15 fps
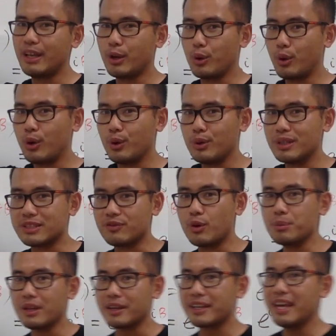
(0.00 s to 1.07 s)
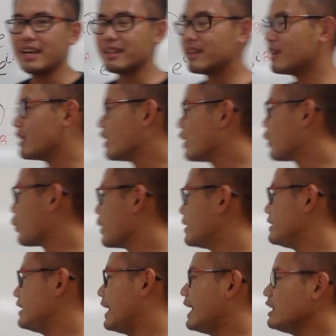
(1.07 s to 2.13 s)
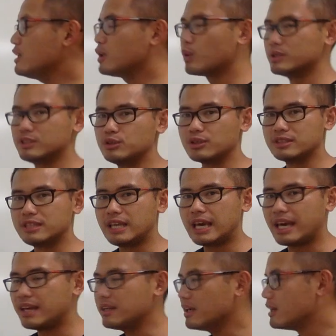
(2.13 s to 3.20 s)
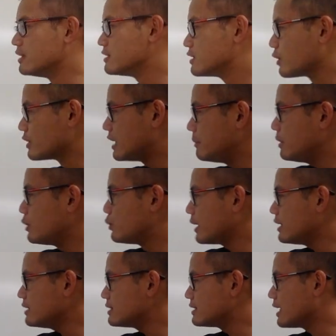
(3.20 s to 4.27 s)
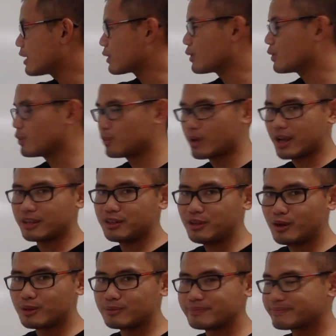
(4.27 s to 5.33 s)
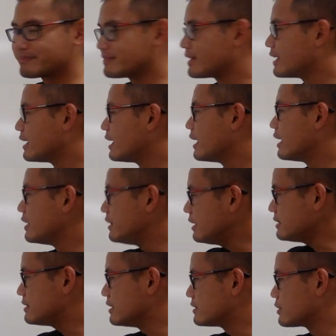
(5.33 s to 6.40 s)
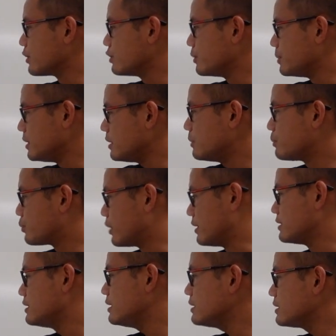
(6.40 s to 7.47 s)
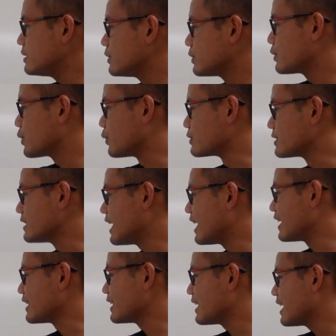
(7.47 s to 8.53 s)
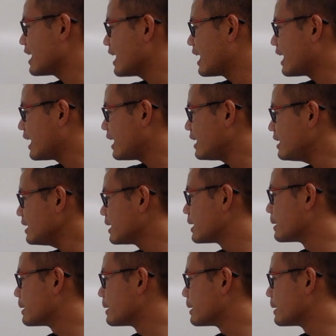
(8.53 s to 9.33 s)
the Euler's formula again, where the angle is just the A. So let me write this down right here. This is going to be parentheses, cosine A